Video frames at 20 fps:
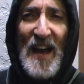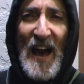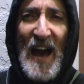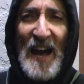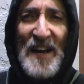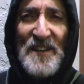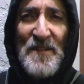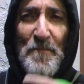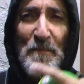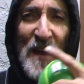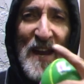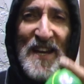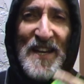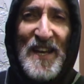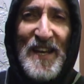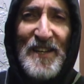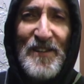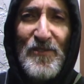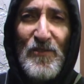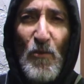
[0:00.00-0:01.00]

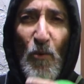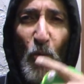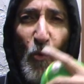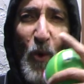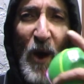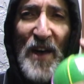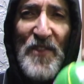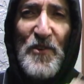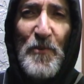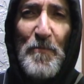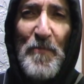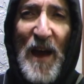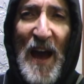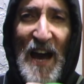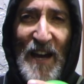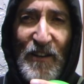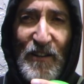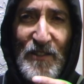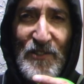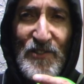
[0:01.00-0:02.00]
animated weather
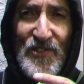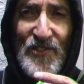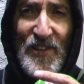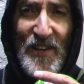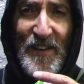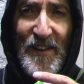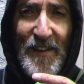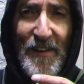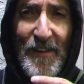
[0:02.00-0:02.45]
patterns.